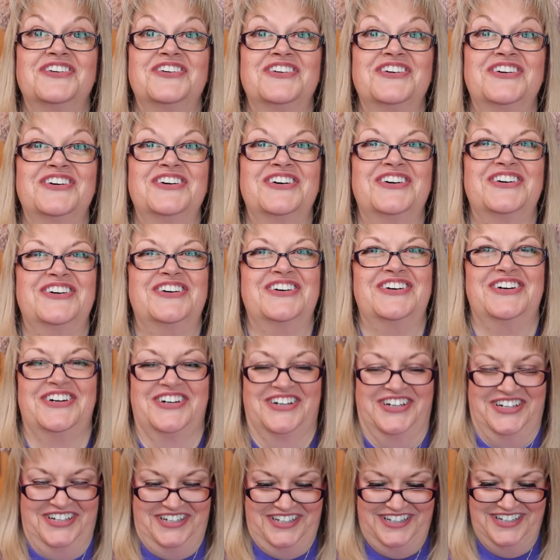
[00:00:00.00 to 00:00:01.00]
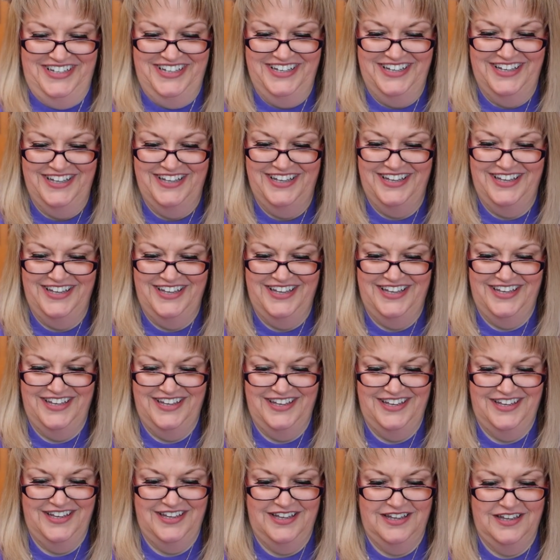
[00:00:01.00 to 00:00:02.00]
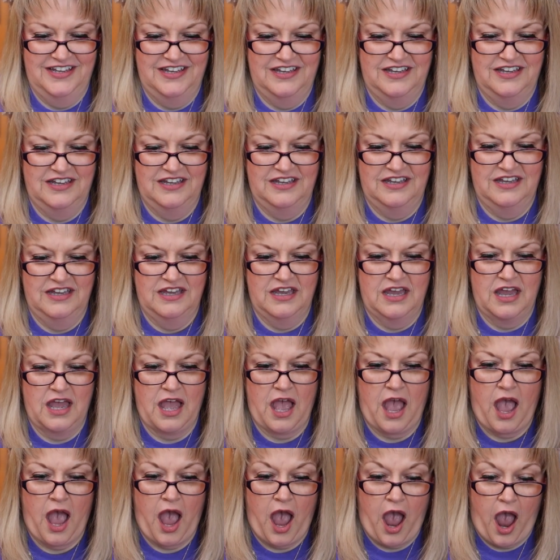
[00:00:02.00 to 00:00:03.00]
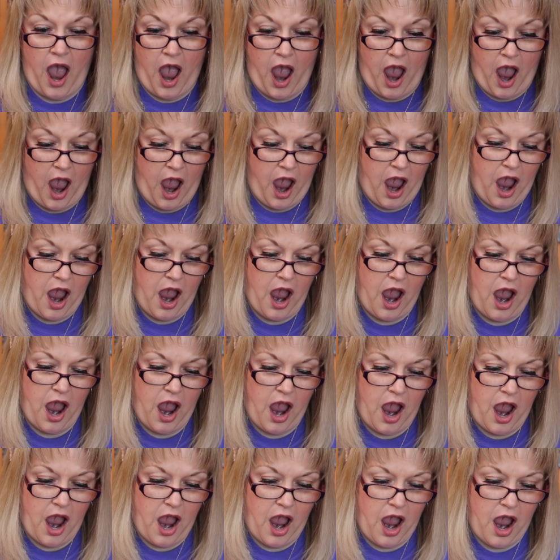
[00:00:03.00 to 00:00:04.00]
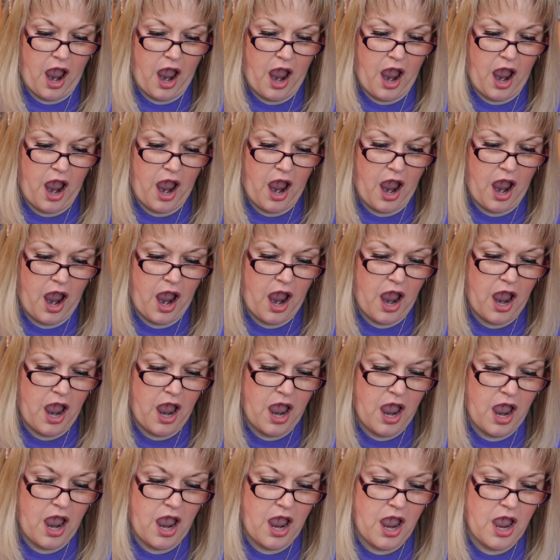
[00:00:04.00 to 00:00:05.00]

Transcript: (silence)